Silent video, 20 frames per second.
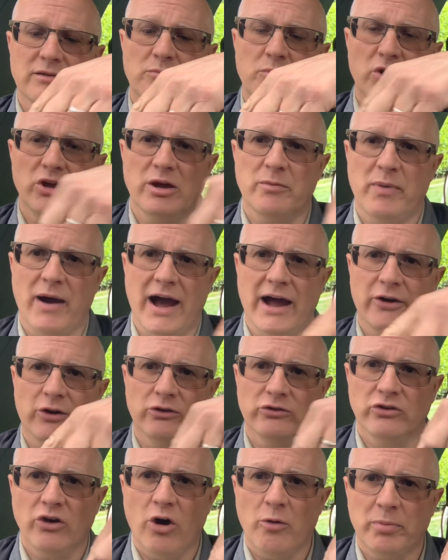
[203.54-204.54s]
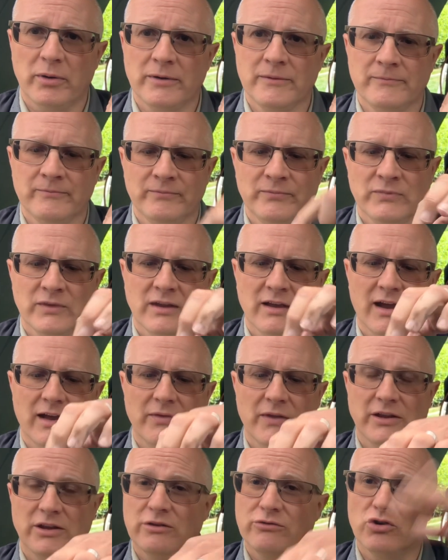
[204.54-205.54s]
put your pan on top, and
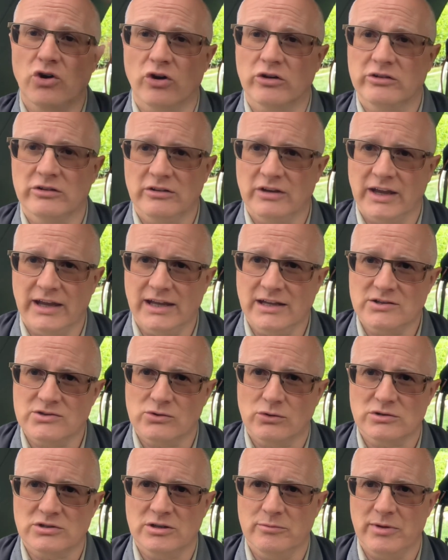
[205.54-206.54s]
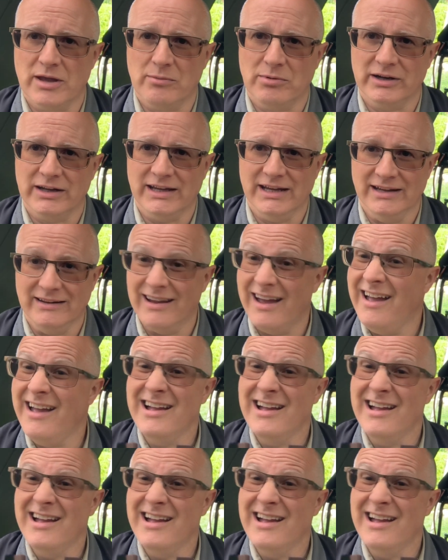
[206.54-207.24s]
then you've got a heat source to be able to heat.